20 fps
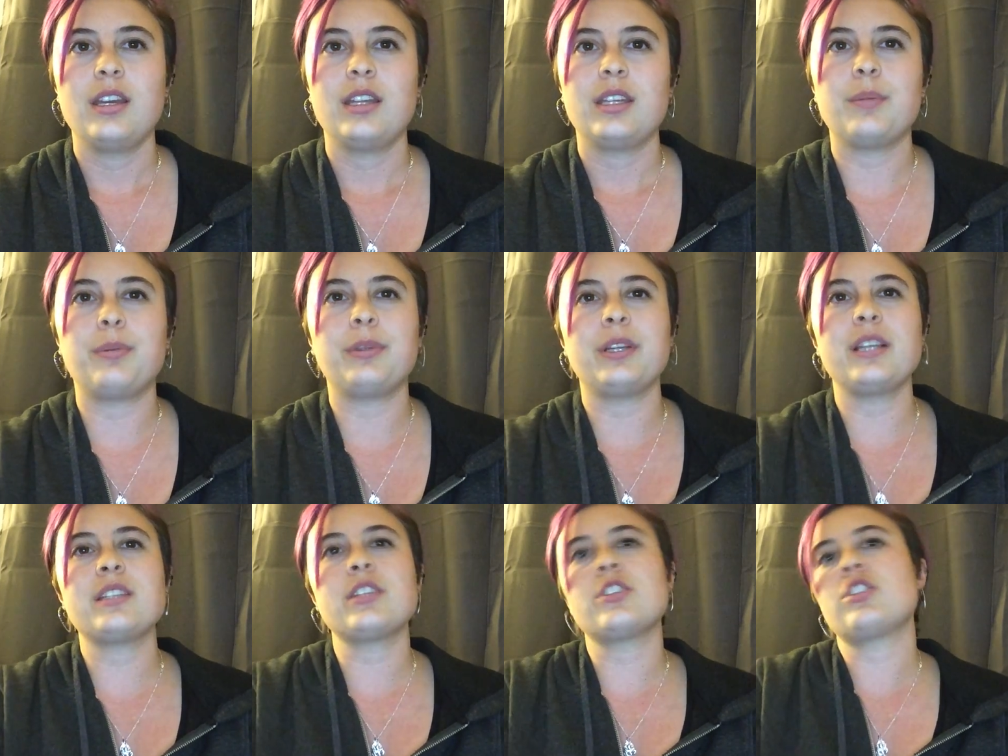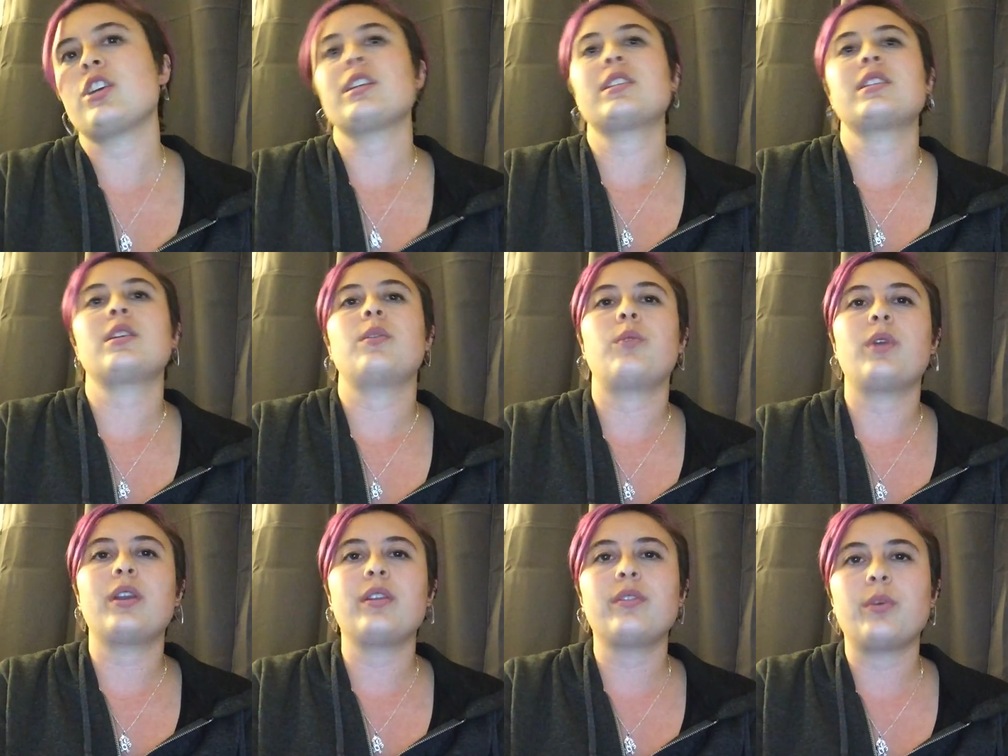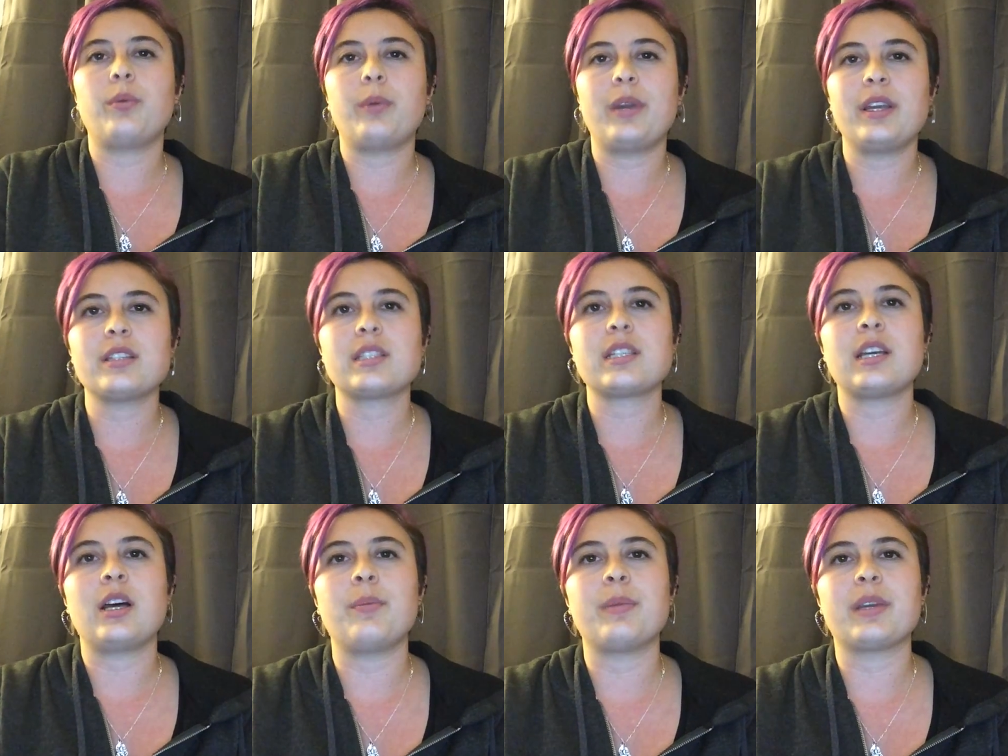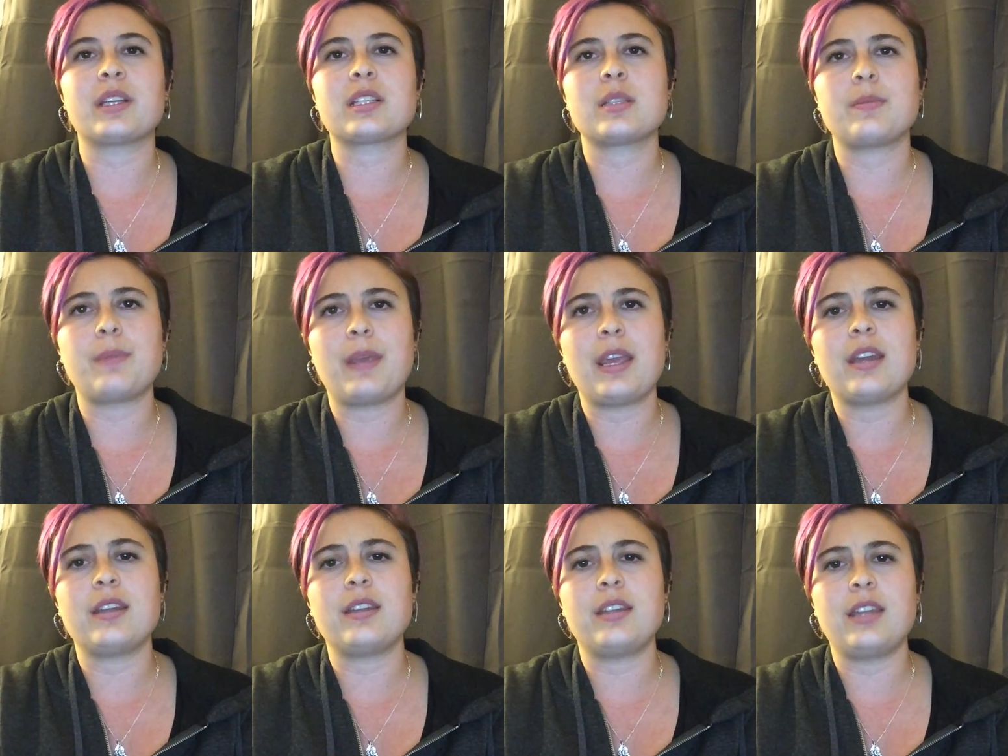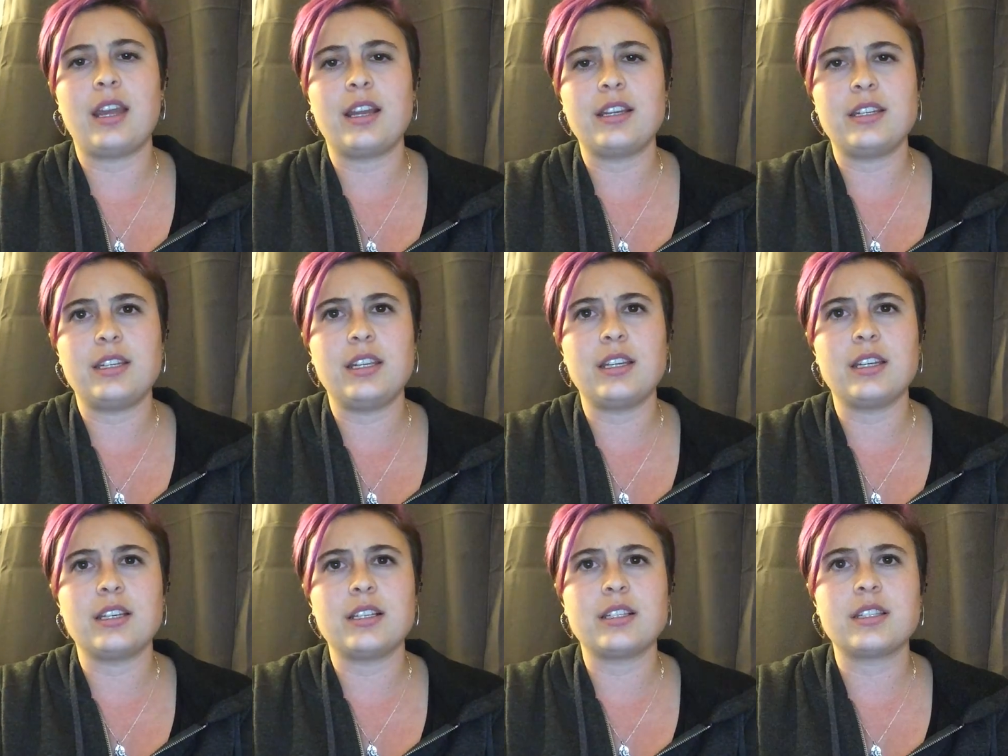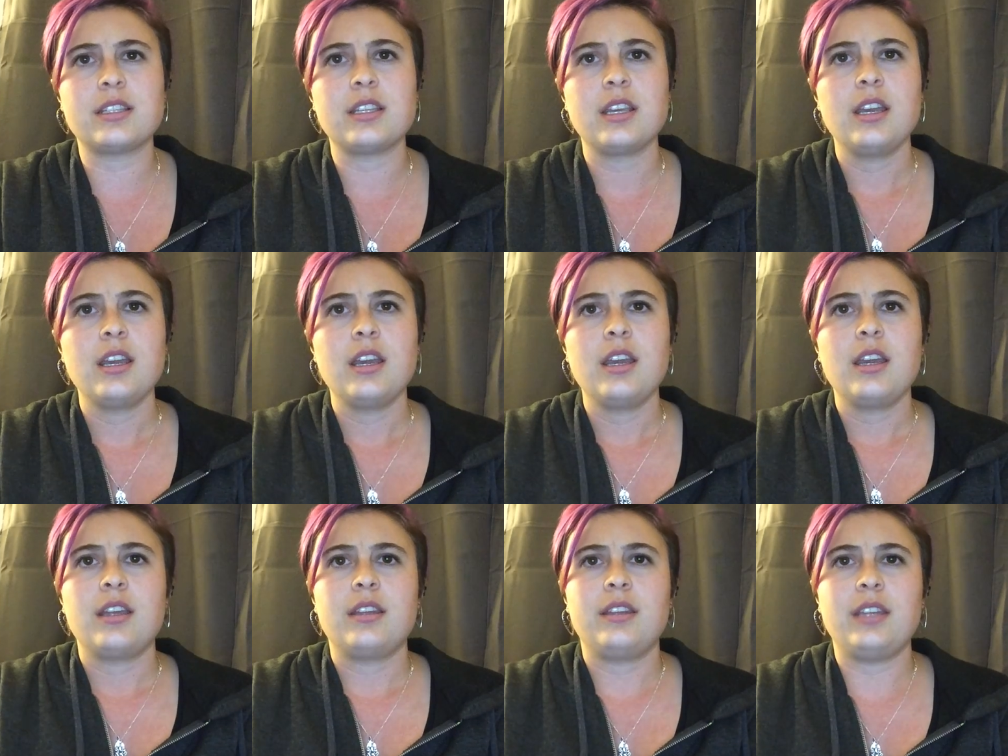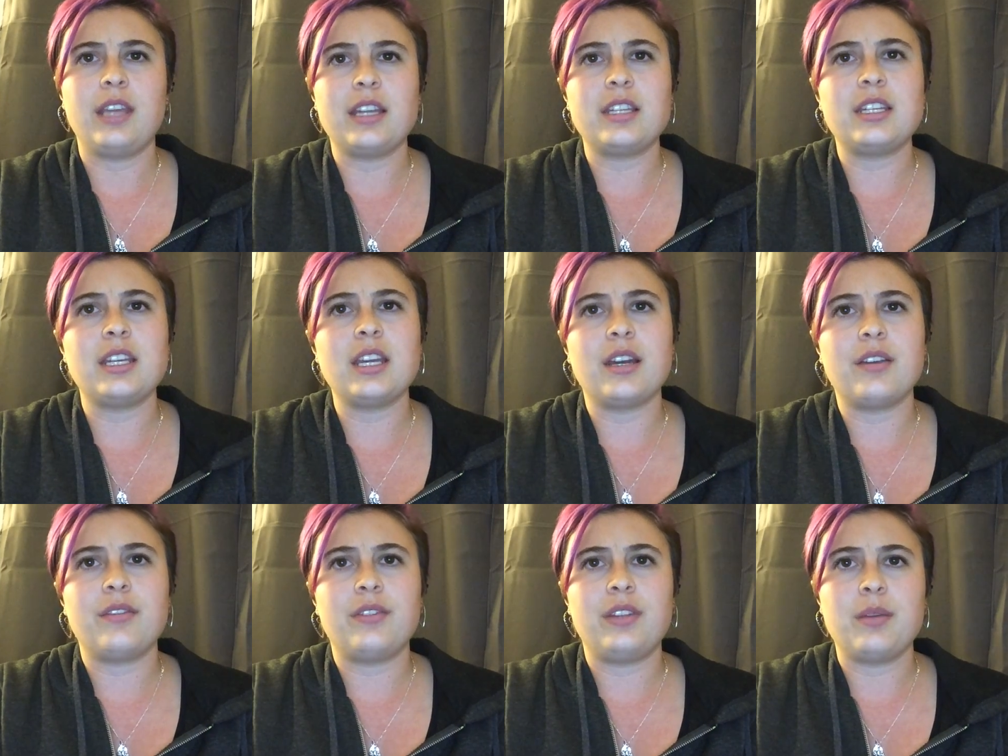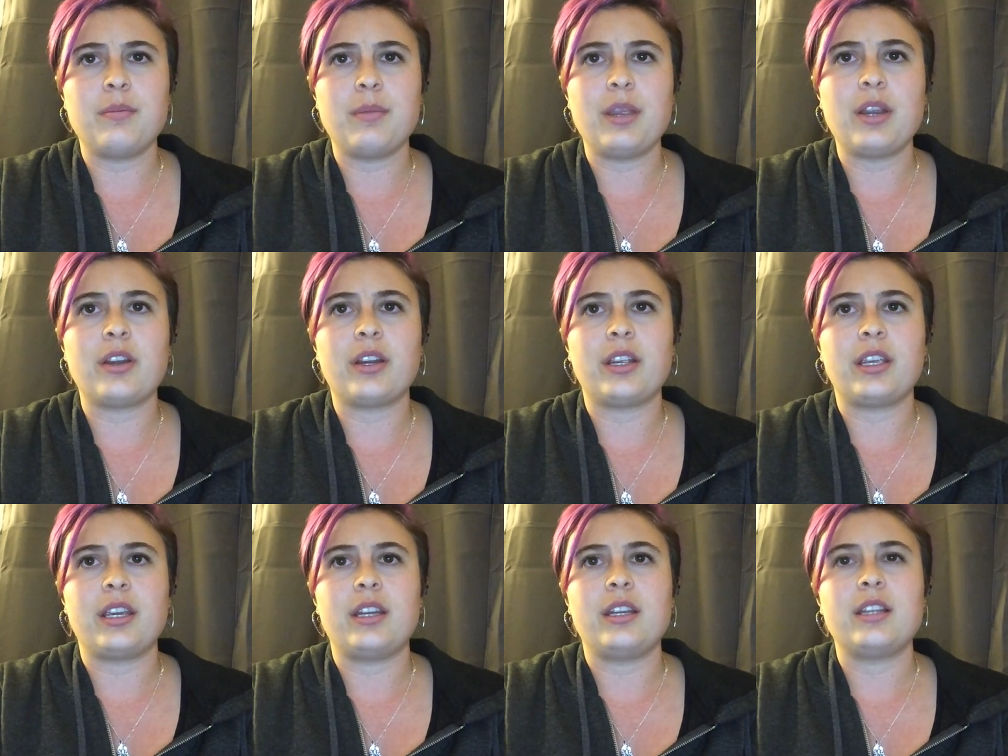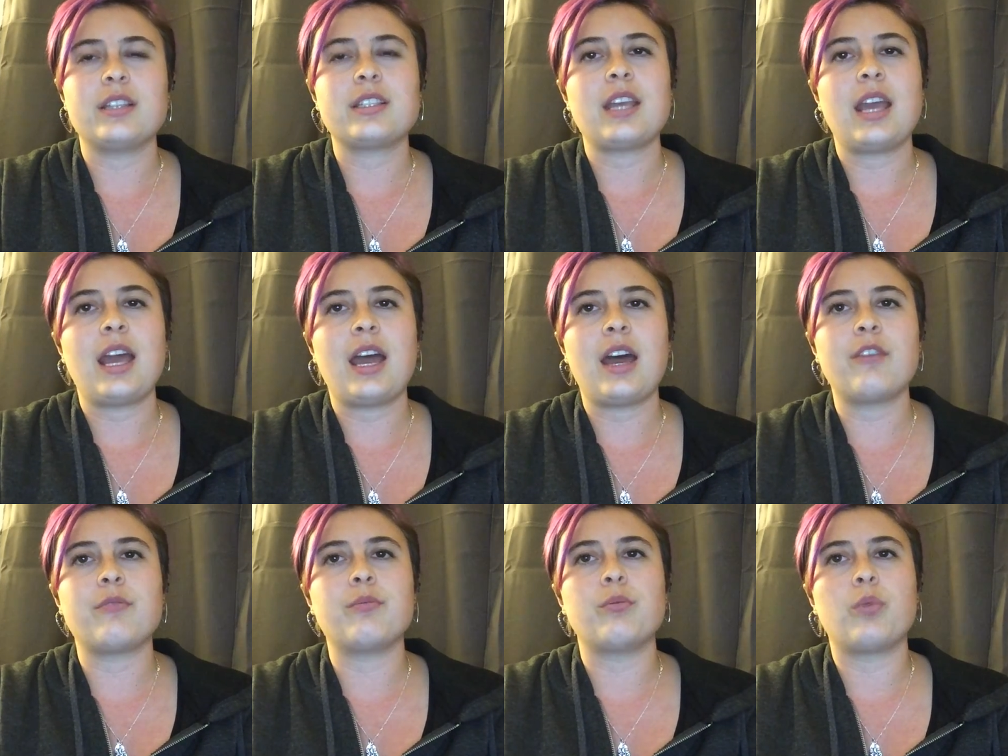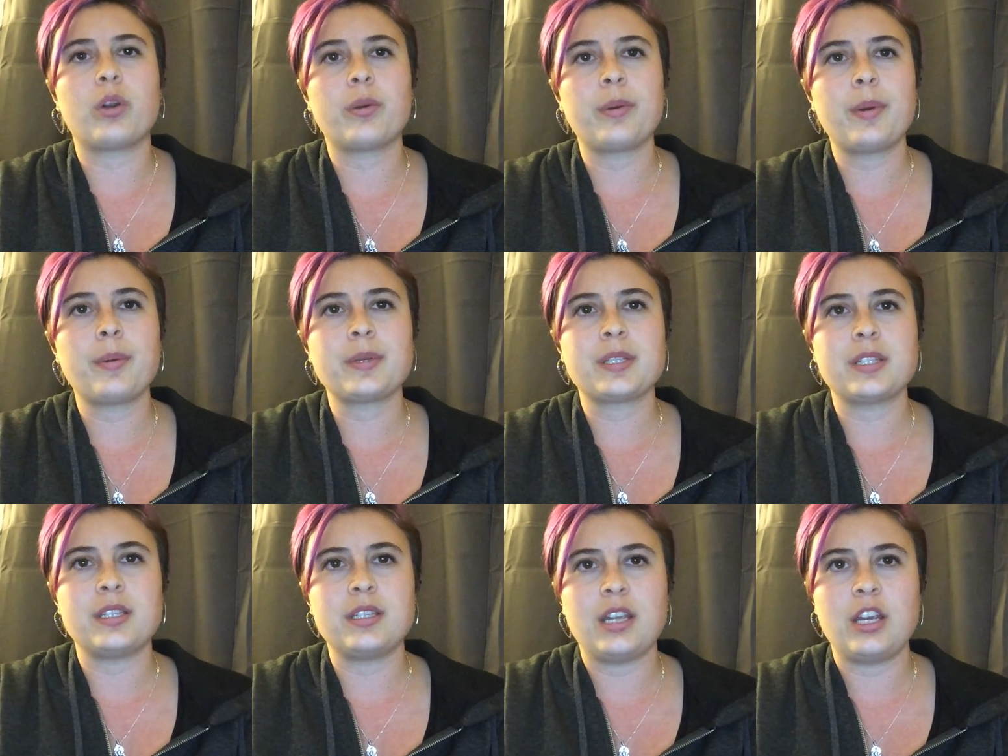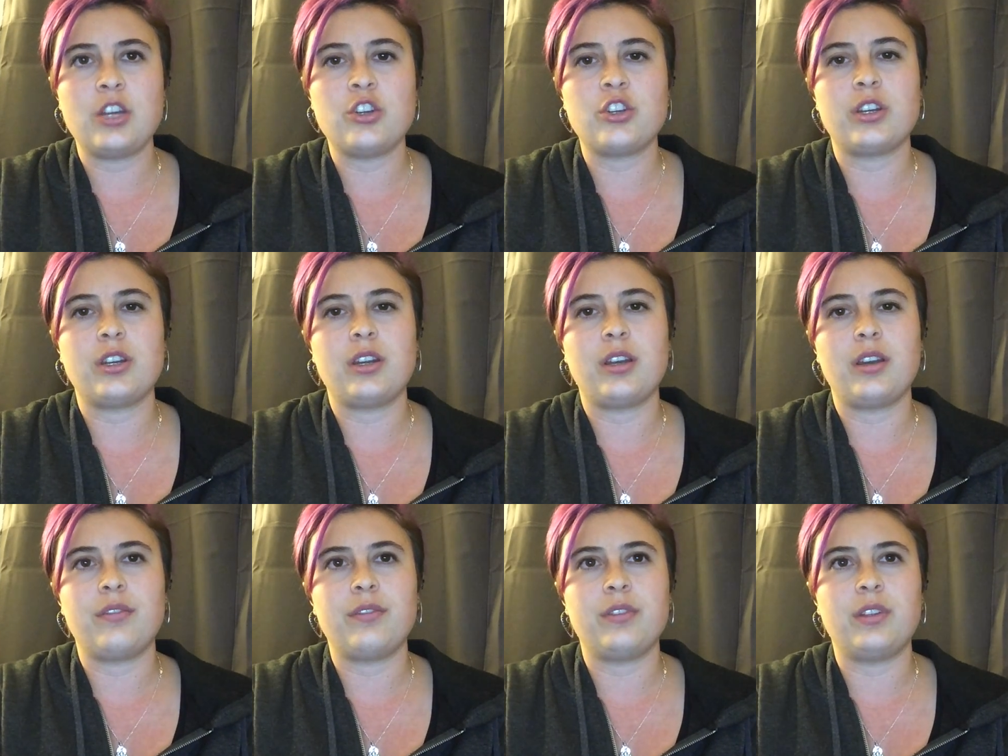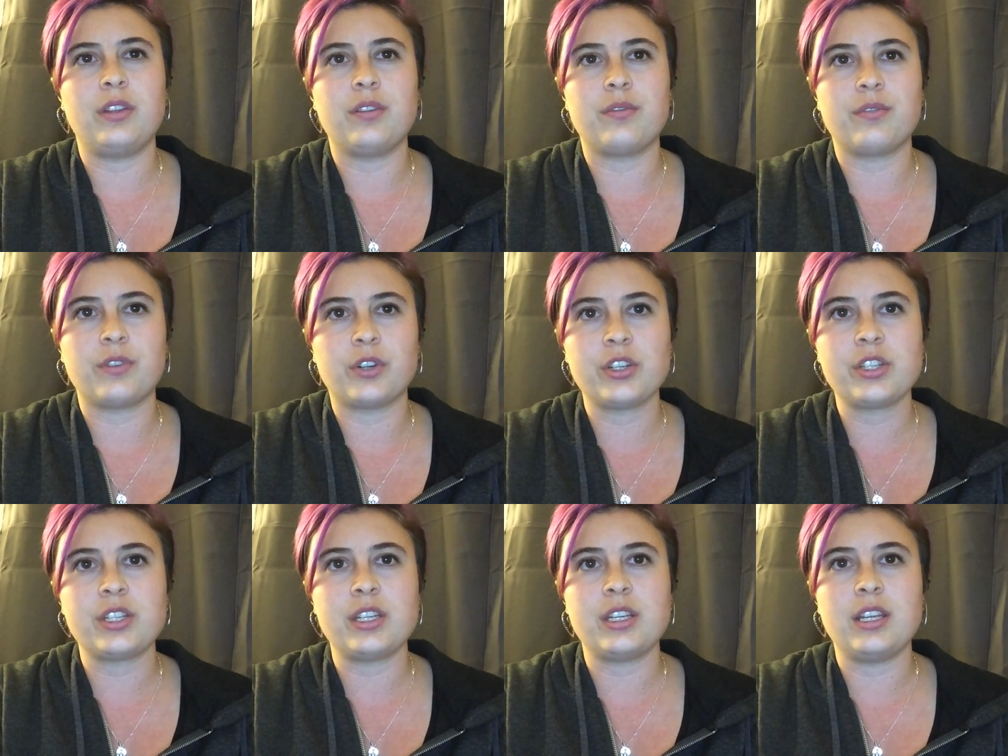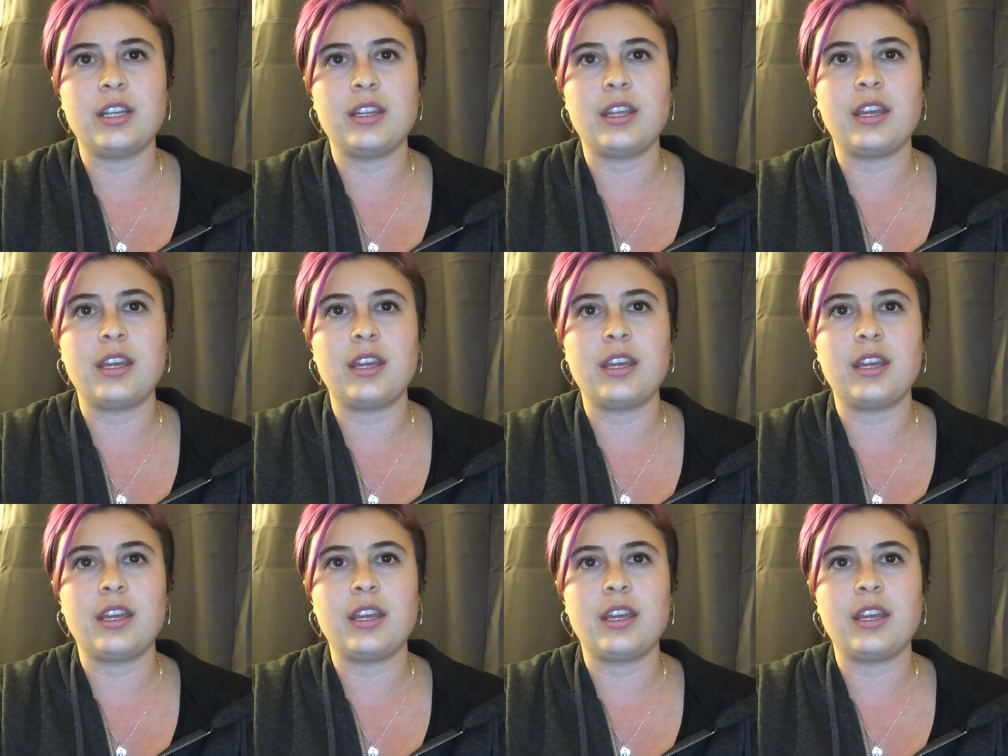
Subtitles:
The play suggests that one of the ways to help expand the idea of the American is to have more representation of the diversity